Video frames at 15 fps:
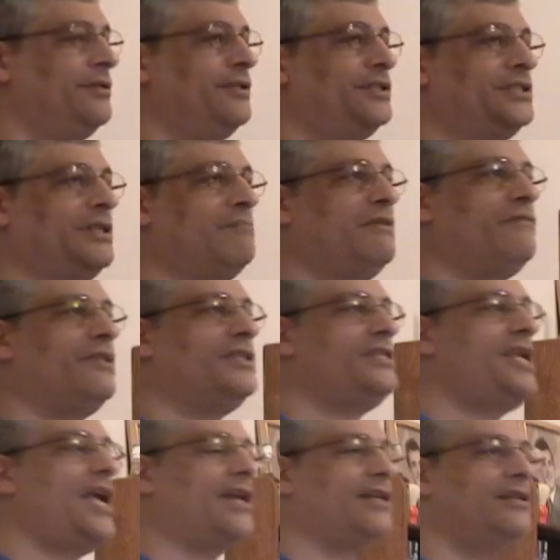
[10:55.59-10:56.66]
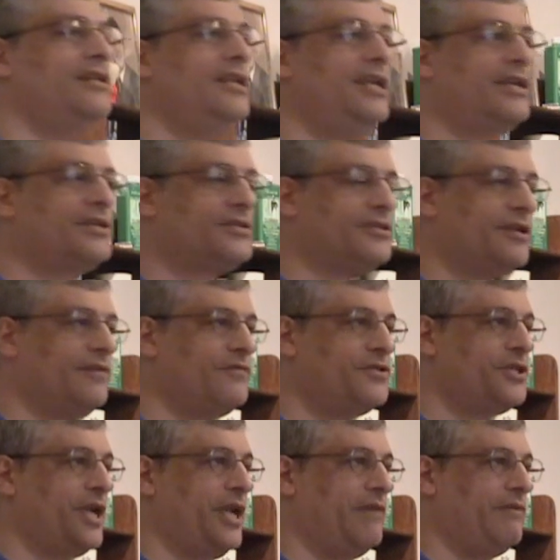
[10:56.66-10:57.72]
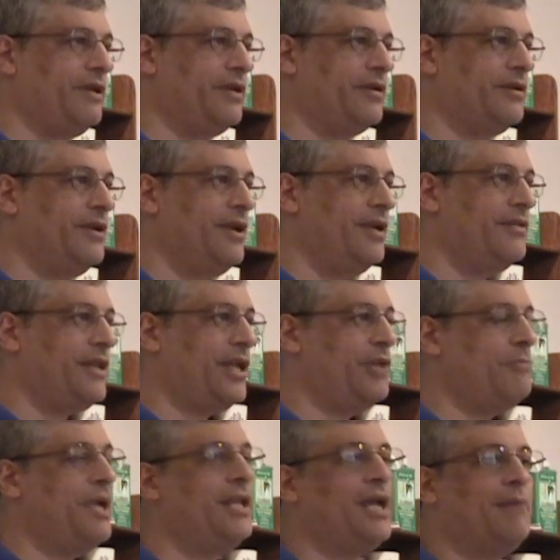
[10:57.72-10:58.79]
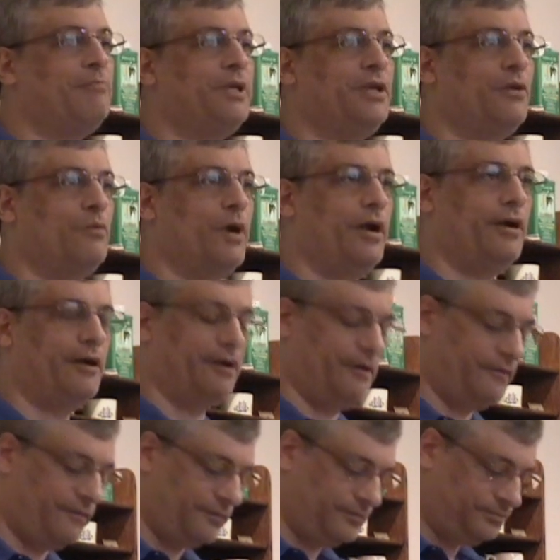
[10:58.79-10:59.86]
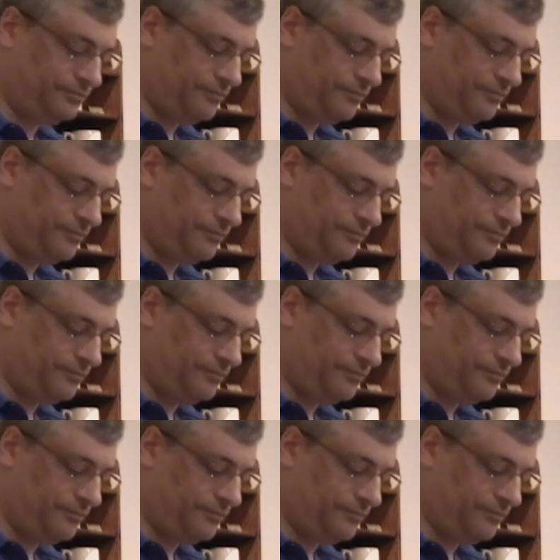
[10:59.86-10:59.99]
some of the techniques of shaving that you may not be aware of.